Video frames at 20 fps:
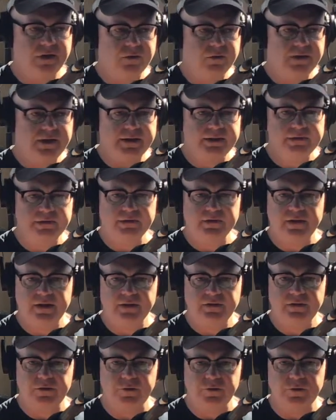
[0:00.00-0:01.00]
Like this
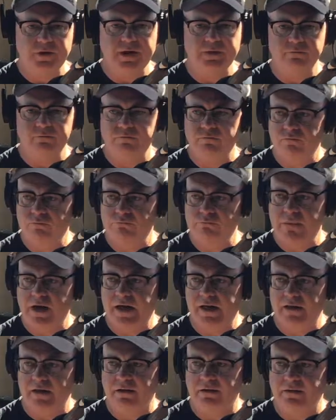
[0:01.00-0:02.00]
guy's a great
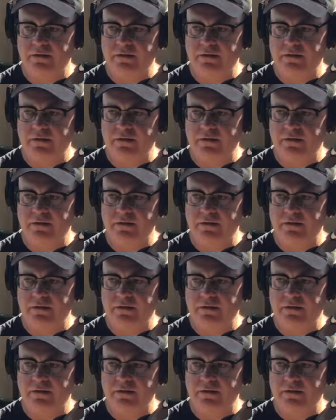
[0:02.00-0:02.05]
model.